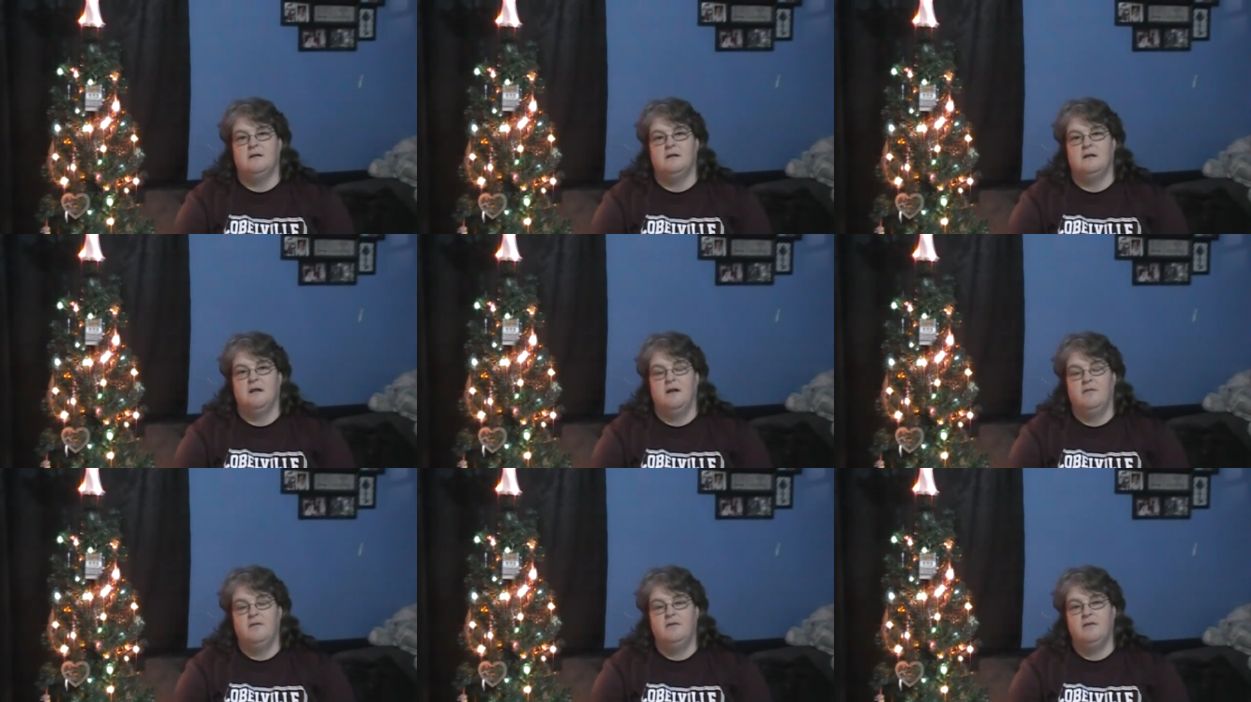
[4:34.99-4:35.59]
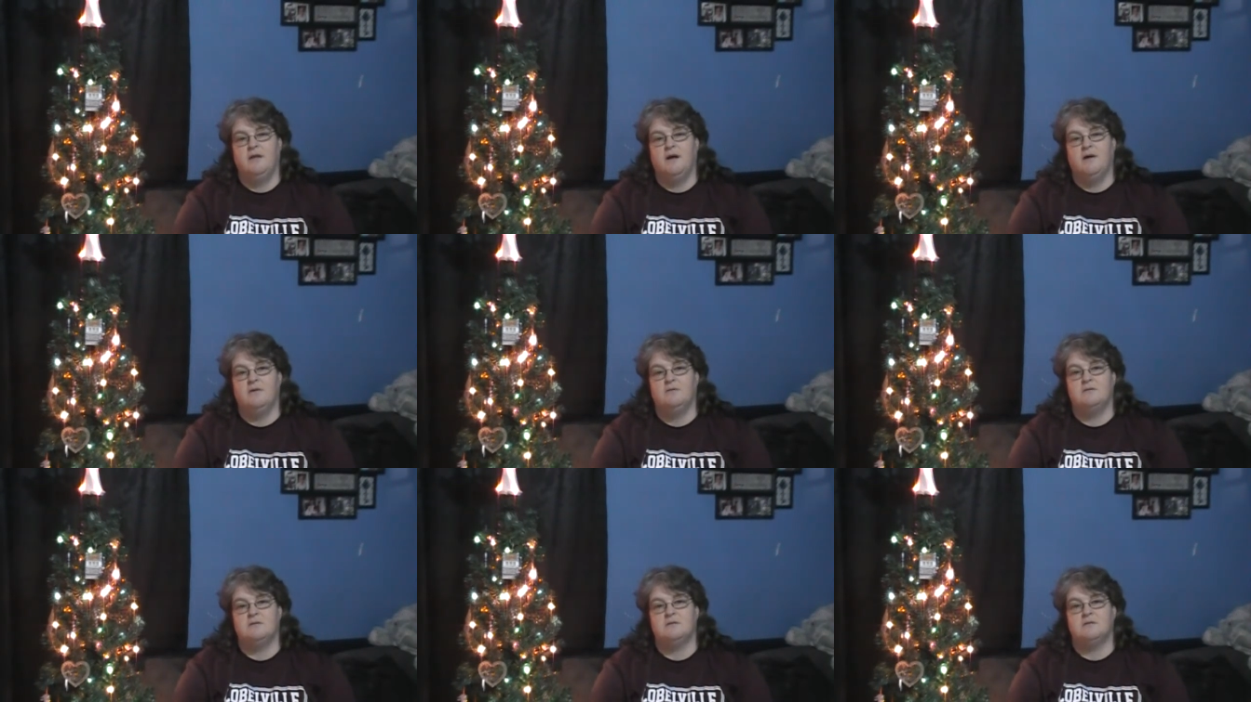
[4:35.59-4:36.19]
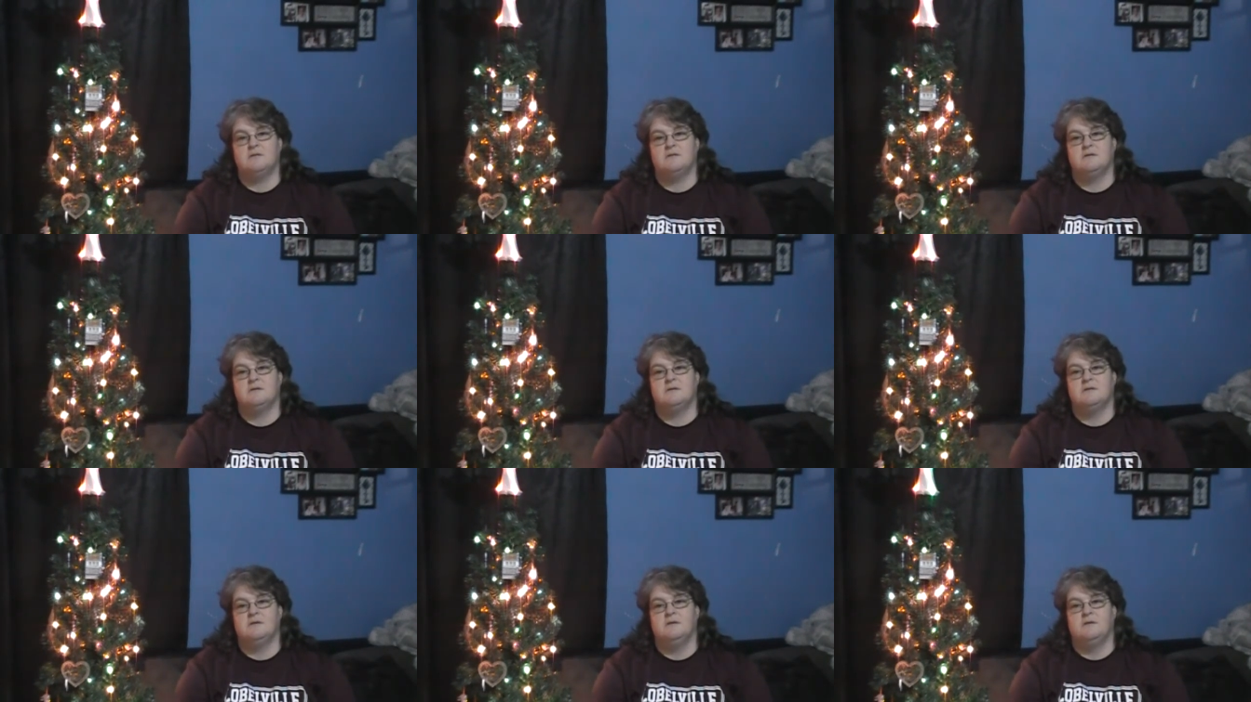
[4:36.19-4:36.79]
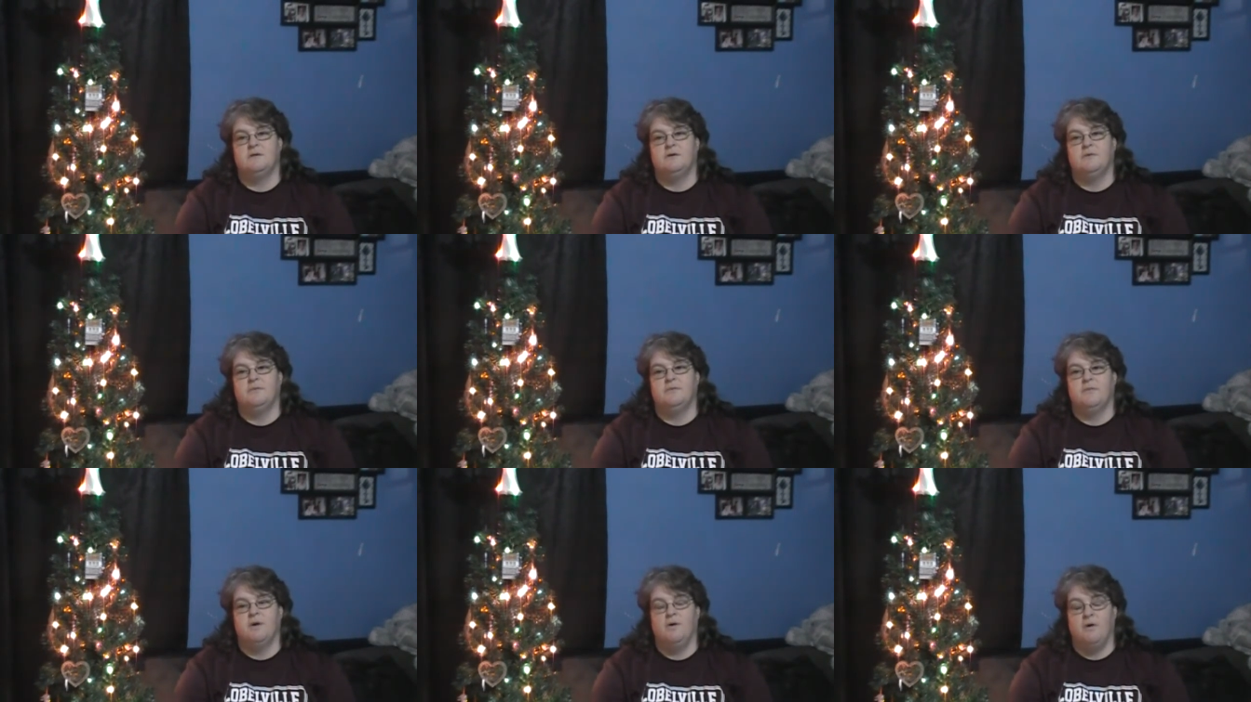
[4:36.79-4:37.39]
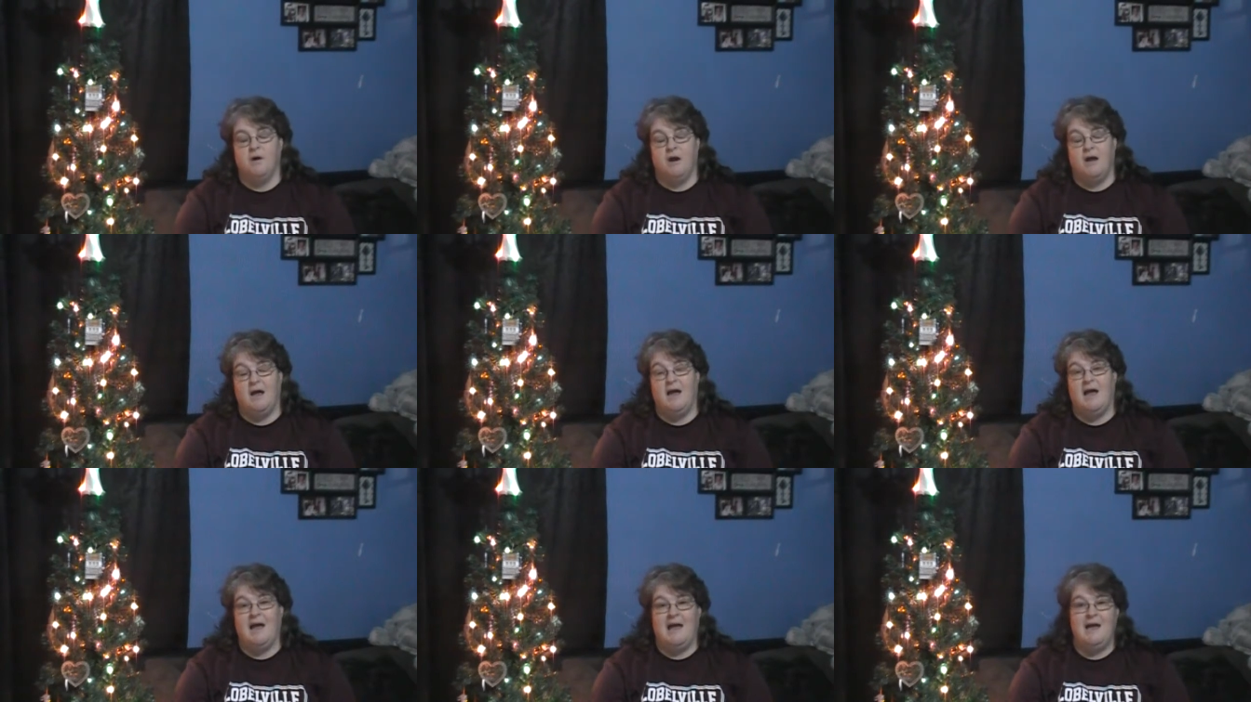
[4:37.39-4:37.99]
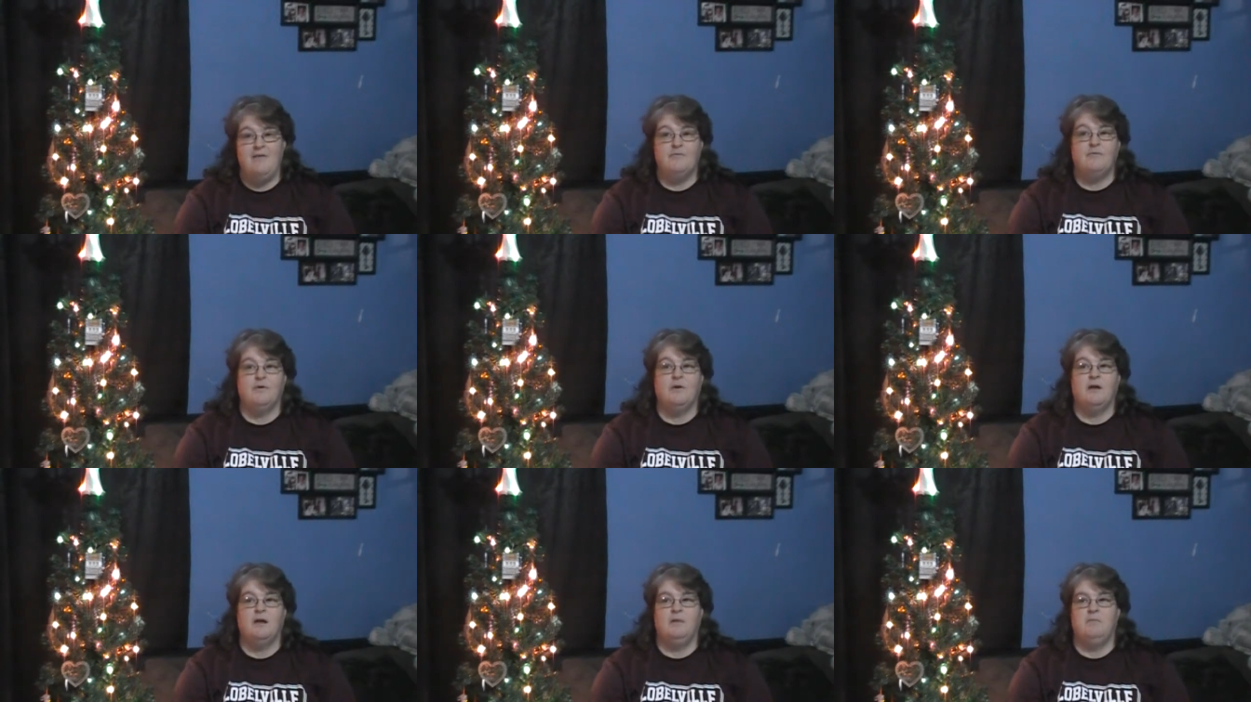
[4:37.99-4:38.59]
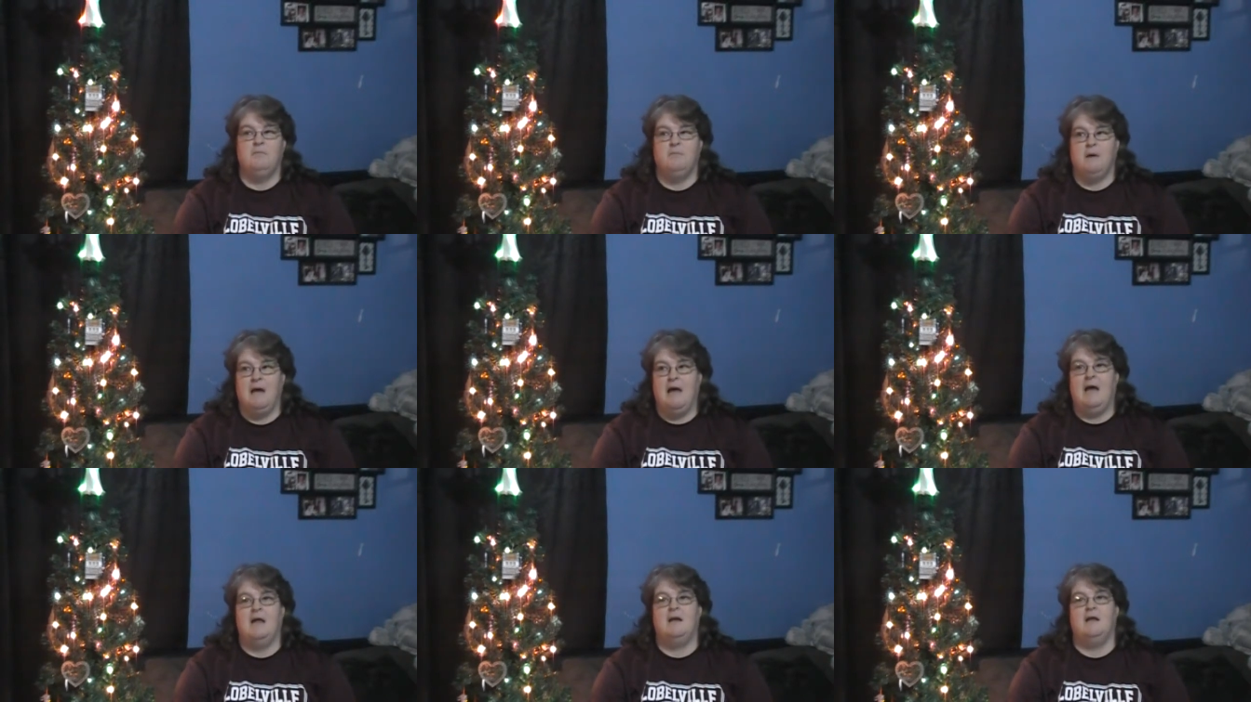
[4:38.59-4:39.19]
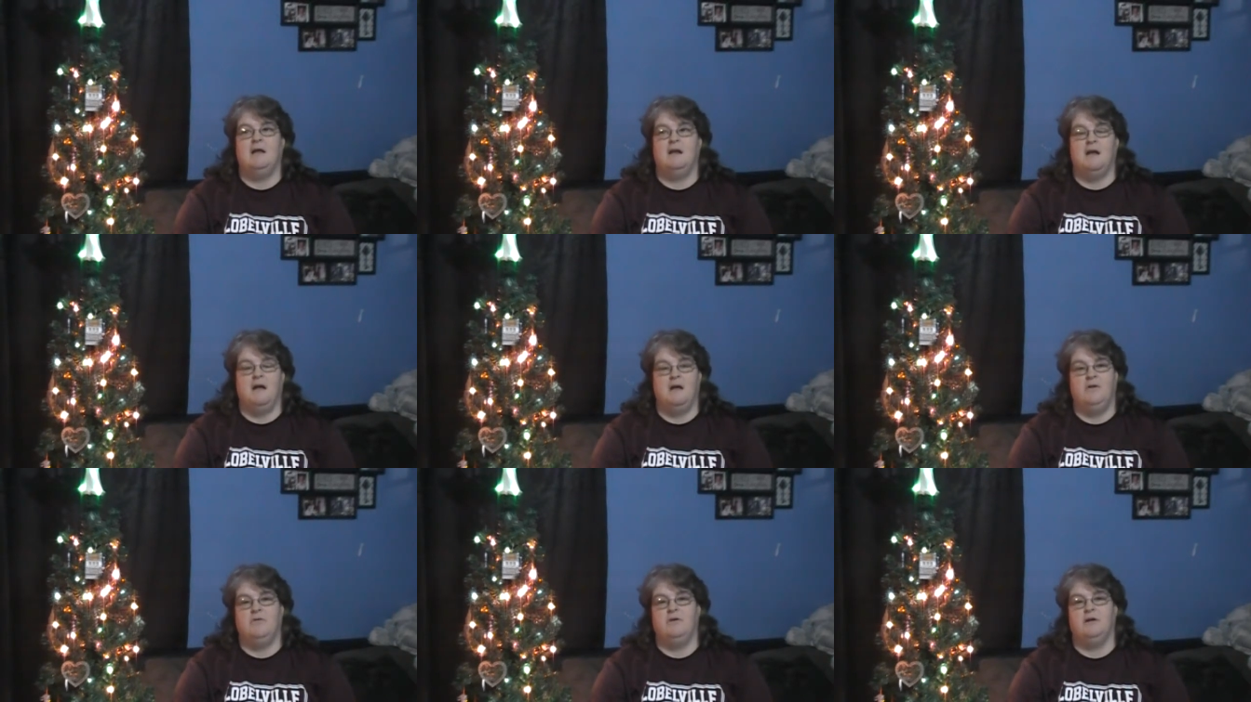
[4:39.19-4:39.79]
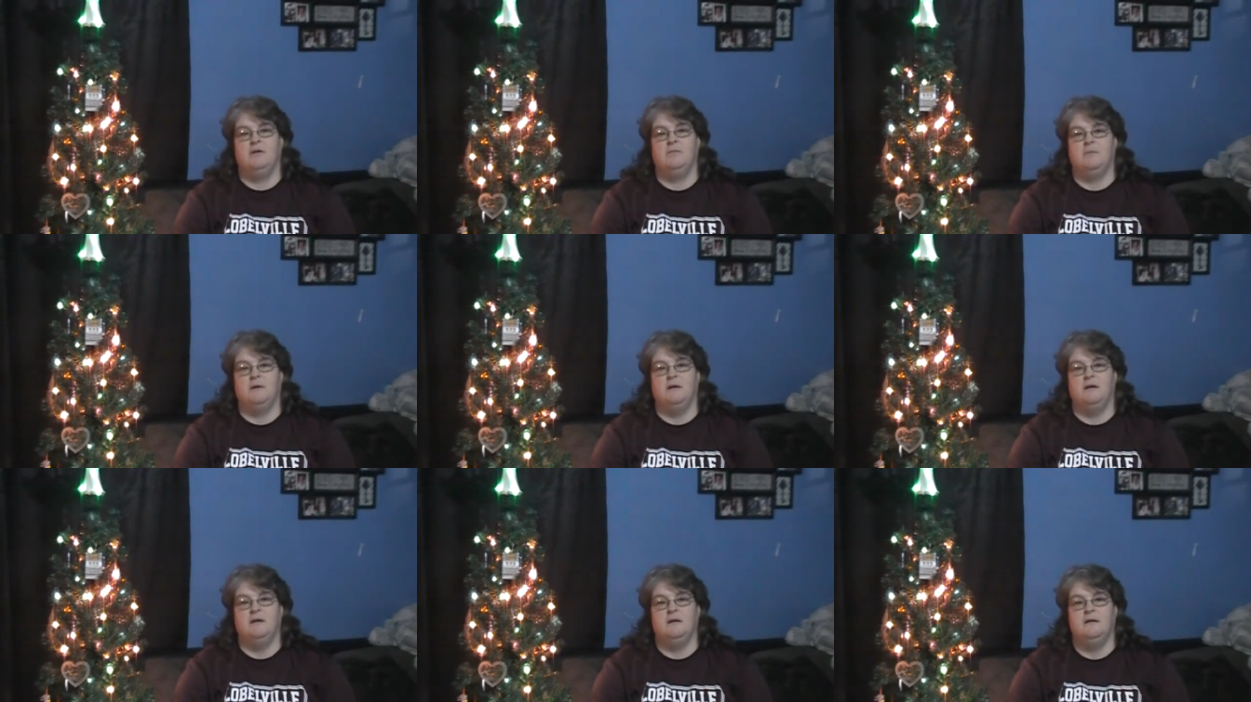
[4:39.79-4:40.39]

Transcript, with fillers: Loving those who are hateful and mad and angry at me.